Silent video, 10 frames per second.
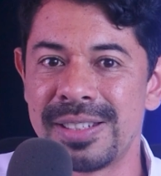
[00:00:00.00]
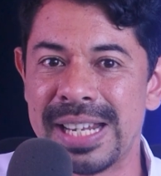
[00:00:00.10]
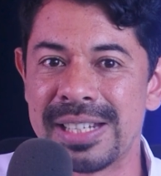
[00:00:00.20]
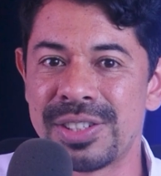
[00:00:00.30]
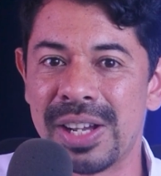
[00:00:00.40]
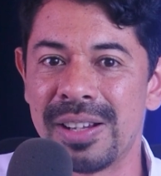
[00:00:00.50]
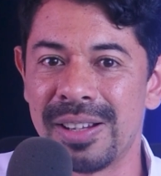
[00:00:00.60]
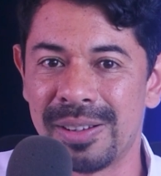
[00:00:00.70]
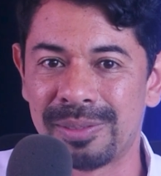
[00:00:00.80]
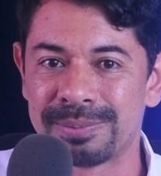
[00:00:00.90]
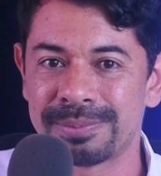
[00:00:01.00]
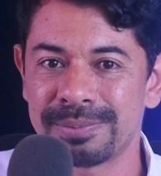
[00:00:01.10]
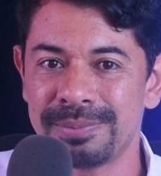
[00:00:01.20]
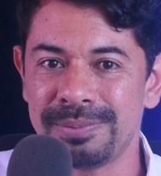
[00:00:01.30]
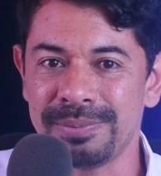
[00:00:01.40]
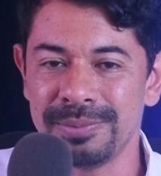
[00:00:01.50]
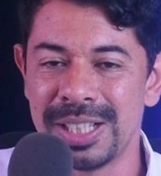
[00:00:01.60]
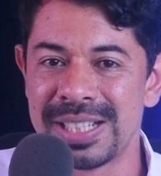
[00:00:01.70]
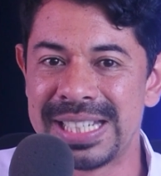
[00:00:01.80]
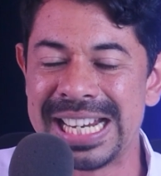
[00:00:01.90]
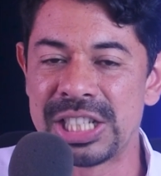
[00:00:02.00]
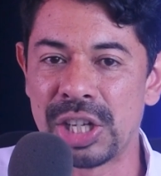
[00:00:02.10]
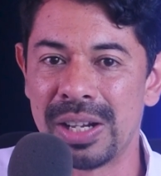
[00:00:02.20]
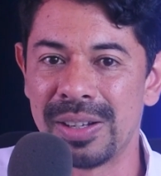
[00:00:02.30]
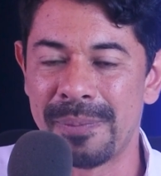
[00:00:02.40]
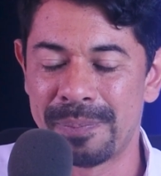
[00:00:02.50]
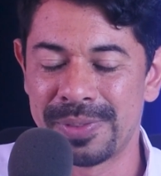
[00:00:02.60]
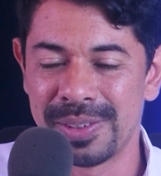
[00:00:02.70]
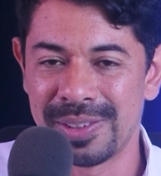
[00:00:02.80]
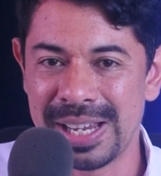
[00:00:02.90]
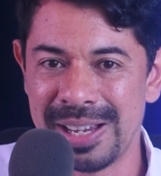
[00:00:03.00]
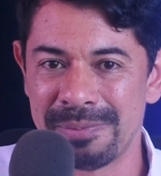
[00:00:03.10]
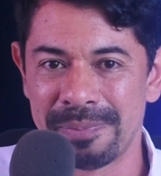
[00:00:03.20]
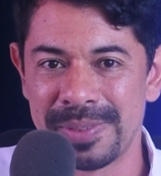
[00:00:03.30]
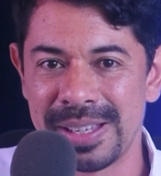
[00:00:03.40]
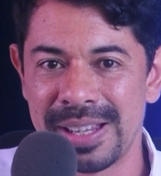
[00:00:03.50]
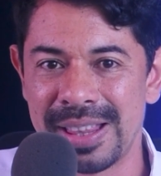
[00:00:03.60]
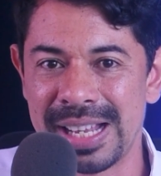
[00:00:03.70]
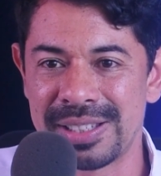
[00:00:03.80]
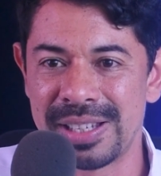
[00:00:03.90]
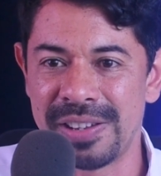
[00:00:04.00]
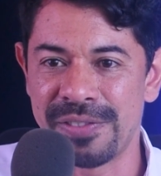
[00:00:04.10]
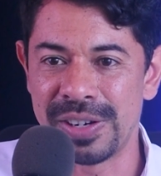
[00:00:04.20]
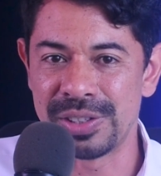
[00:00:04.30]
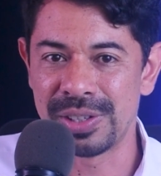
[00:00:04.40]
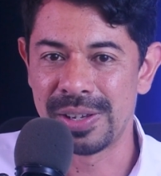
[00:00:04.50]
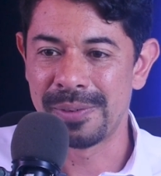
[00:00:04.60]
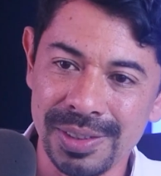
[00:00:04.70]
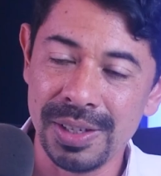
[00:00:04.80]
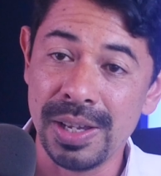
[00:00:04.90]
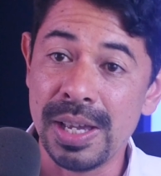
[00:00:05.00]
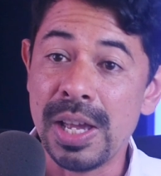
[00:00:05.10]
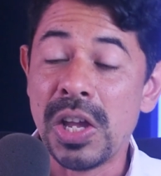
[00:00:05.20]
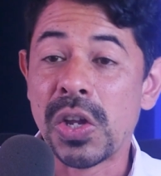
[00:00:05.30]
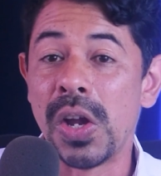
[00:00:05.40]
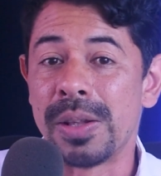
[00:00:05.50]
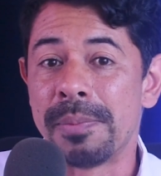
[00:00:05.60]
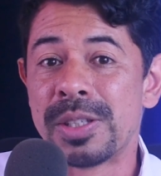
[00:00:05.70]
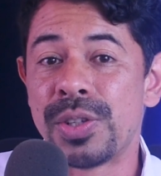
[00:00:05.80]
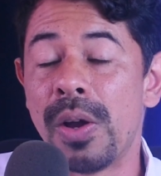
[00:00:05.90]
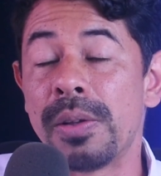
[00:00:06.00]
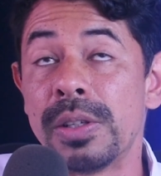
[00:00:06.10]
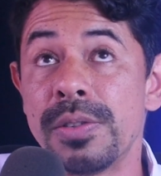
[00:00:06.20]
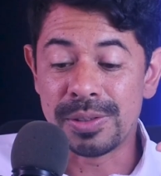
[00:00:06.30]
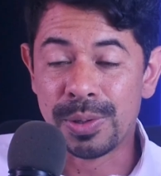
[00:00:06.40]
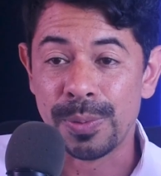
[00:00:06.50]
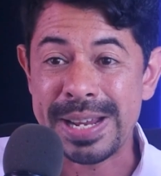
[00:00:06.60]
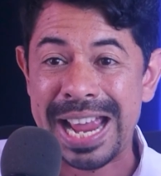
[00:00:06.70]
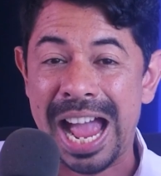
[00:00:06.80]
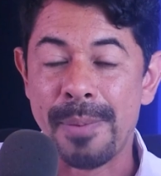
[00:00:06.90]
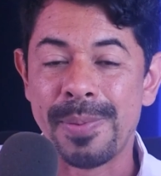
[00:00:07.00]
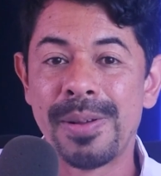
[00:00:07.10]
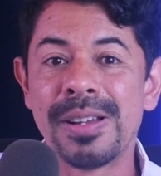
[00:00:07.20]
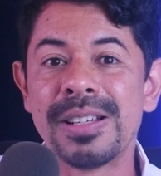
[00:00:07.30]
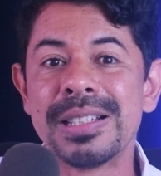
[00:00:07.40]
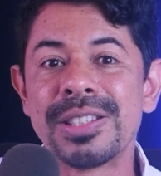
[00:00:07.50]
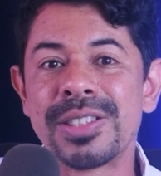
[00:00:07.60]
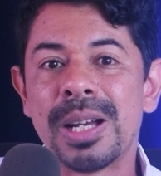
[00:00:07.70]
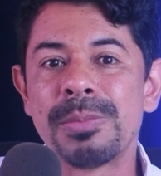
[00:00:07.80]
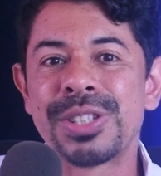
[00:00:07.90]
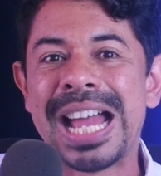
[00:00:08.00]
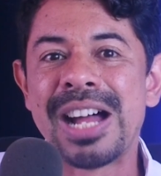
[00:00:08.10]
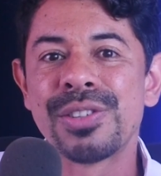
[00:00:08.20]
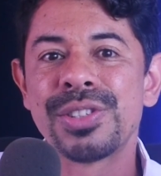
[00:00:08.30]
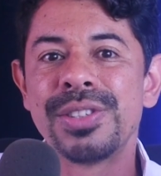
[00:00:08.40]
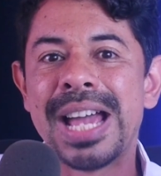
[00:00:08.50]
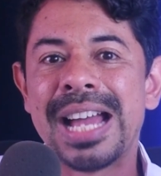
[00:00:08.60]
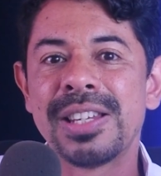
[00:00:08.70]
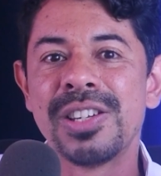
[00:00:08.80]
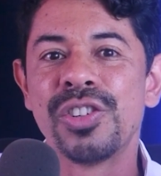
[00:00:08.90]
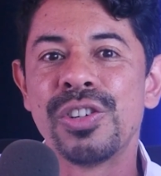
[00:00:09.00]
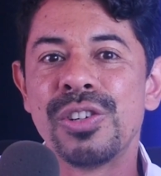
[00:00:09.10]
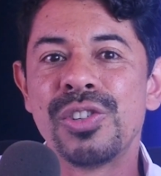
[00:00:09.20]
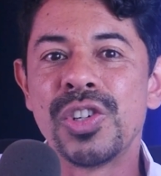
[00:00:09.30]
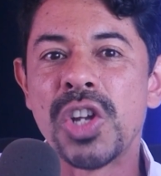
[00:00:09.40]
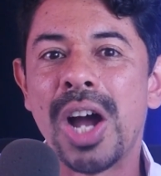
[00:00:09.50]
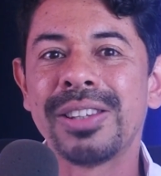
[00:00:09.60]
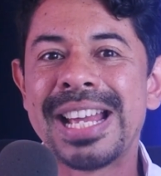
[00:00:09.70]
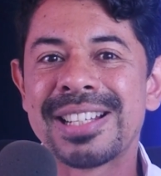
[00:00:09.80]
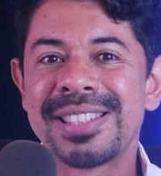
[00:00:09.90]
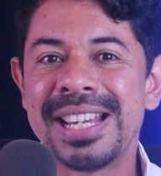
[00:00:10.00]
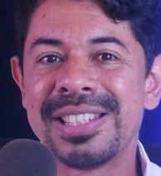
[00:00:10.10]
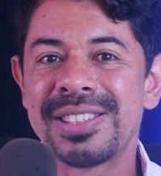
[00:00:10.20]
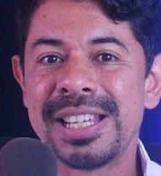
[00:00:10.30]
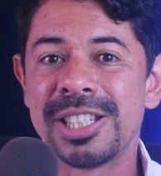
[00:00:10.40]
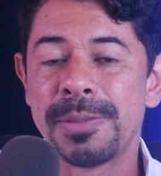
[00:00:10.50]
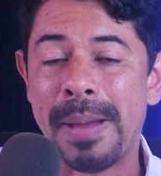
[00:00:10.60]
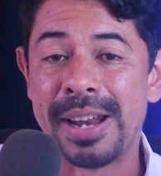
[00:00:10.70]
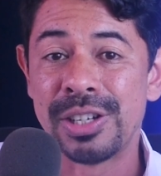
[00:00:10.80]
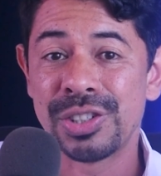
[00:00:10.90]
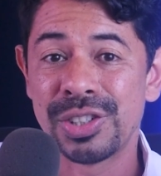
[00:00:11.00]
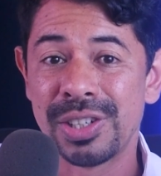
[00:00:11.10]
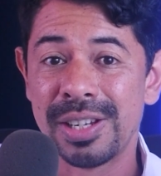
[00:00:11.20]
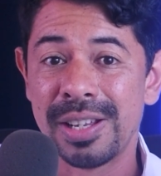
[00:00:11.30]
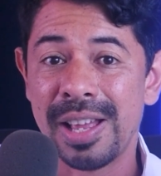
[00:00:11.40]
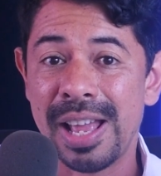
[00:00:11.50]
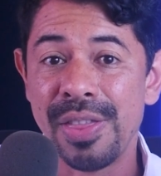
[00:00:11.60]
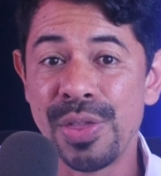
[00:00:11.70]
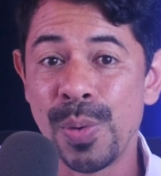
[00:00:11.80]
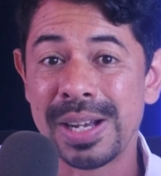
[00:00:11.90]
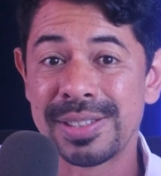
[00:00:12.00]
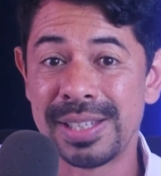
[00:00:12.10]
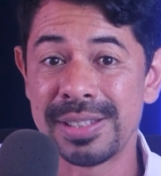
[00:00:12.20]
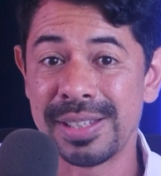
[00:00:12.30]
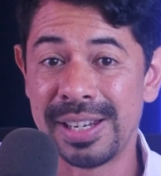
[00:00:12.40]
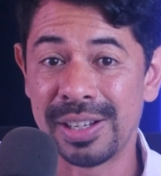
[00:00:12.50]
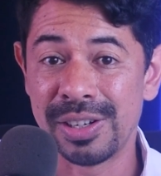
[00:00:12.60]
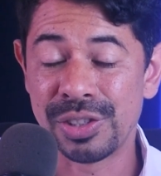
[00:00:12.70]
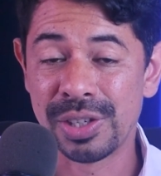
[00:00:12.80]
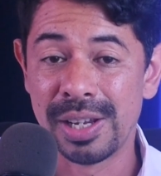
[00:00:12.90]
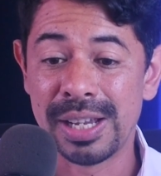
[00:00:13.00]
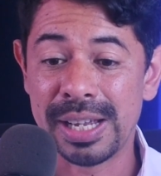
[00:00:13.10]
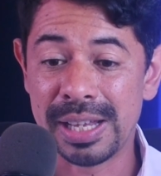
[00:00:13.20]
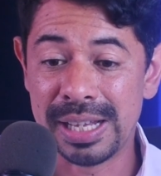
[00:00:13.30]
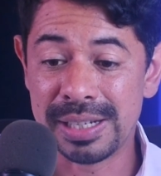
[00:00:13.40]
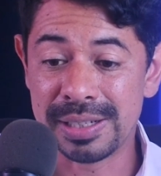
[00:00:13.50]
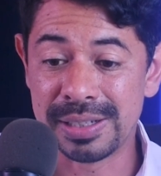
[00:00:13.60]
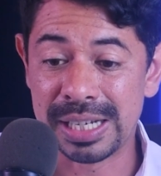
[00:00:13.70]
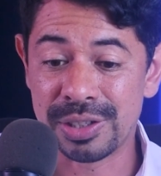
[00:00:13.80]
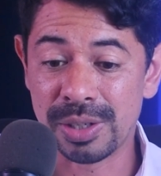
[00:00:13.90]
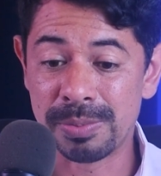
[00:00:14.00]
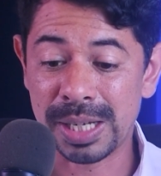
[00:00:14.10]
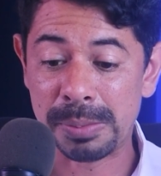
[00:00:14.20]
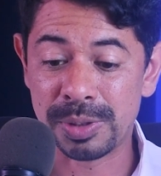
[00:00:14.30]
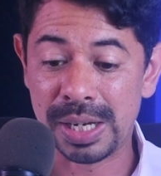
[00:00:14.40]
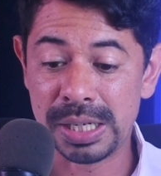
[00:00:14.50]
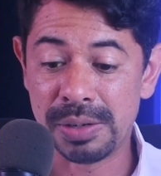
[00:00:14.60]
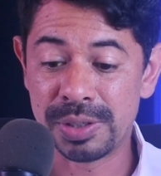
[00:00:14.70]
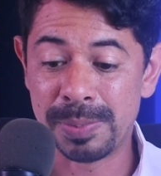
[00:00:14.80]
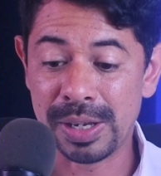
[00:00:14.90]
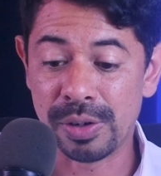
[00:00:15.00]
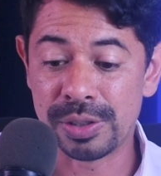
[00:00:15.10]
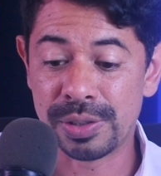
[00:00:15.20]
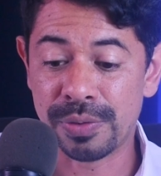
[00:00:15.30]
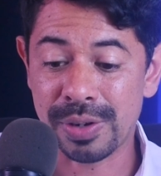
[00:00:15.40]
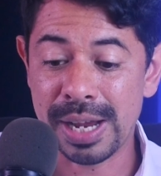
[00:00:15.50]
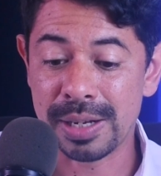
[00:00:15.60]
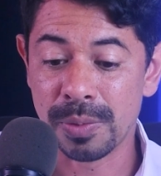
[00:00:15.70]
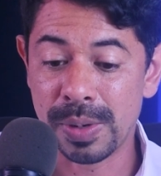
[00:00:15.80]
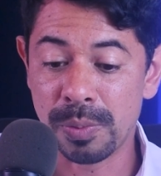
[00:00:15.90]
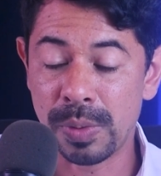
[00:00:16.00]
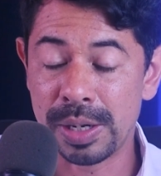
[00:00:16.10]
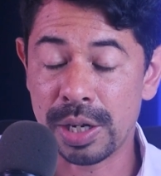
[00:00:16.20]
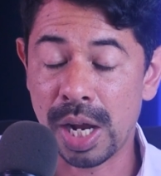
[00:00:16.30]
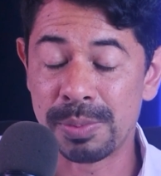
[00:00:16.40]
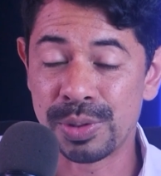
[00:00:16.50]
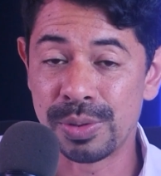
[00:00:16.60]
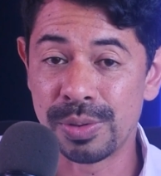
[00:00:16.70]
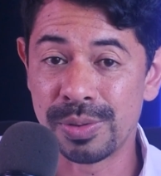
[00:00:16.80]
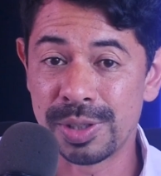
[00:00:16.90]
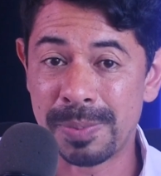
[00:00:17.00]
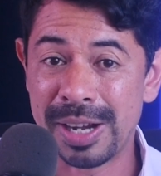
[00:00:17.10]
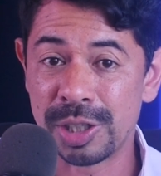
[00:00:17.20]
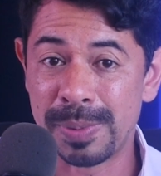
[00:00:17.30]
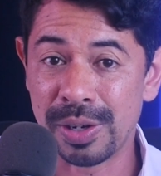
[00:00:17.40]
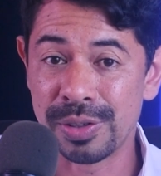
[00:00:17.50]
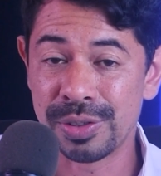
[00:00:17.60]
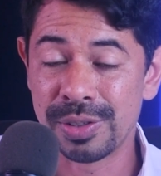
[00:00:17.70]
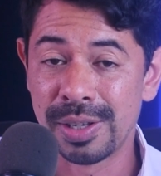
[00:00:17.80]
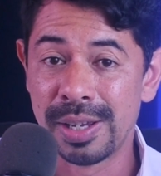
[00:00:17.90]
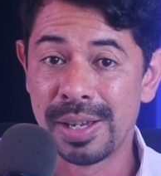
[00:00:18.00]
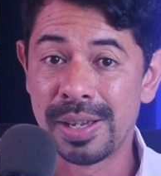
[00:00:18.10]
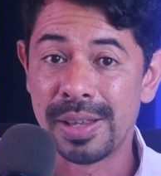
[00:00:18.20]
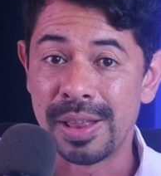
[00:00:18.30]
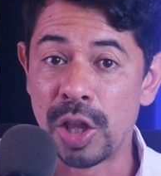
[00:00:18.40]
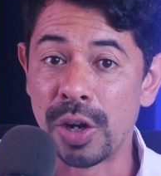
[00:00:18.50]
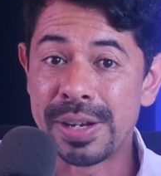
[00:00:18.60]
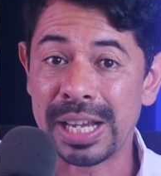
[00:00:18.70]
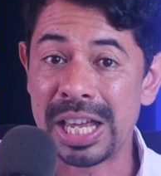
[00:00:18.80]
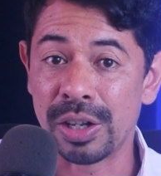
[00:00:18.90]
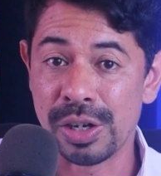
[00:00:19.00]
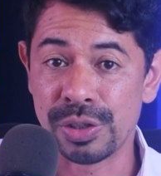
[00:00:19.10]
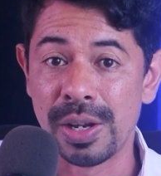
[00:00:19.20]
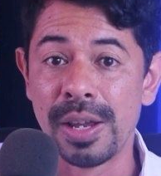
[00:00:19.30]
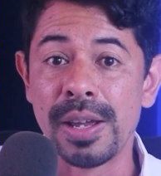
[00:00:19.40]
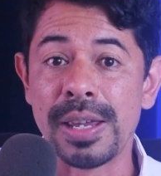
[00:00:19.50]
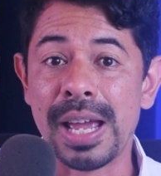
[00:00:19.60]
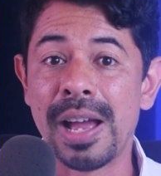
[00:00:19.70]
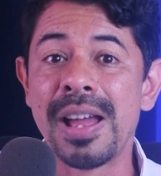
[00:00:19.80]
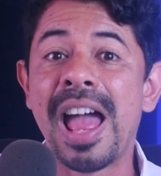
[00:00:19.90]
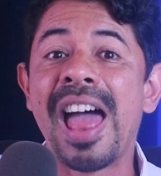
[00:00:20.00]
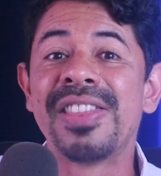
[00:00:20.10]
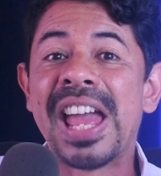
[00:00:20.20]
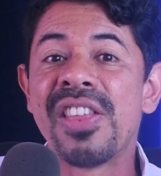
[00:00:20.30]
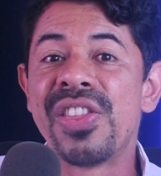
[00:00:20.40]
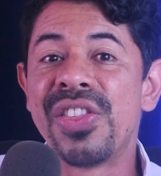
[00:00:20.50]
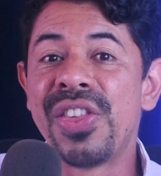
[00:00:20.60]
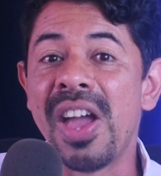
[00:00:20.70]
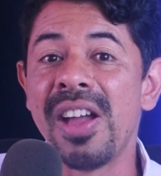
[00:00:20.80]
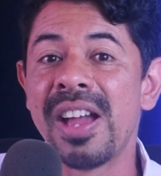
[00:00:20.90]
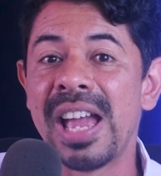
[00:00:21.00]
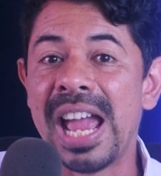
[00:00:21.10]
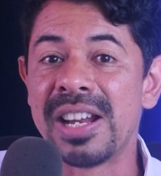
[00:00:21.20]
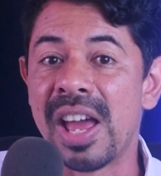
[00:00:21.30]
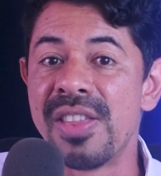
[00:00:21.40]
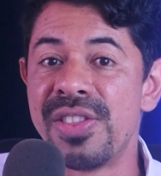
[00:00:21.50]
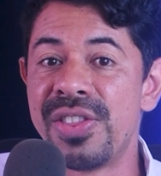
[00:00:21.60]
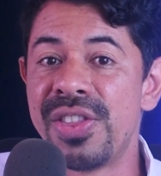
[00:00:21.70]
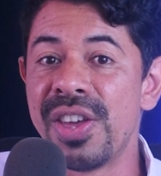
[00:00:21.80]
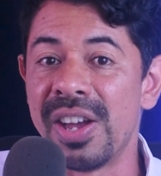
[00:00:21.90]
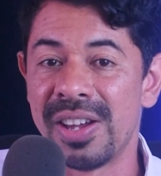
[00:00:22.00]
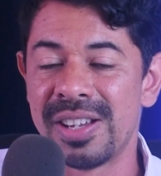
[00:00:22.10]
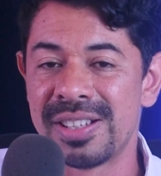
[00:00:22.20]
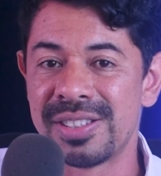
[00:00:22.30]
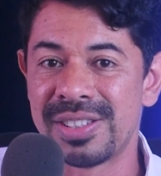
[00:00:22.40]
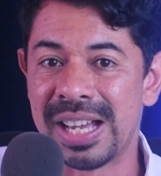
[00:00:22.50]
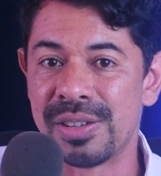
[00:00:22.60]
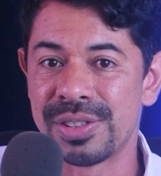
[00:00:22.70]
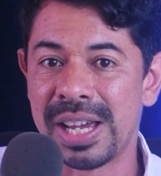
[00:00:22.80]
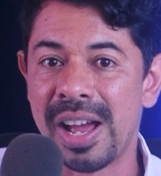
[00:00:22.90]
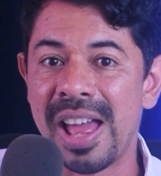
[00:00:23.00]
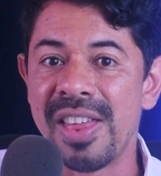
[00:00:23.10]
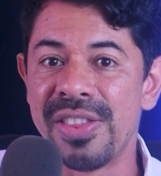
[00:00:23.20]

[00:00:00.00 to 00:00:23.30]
Dental. Dental. Okay. That's the difference. Good. So to recap, some sounds that do not exist in Spanish and do exist in English, and that sometimes native speakers forget when it comes to Spanish speakers learning English. Yeah. The th and the sounds. Yeah.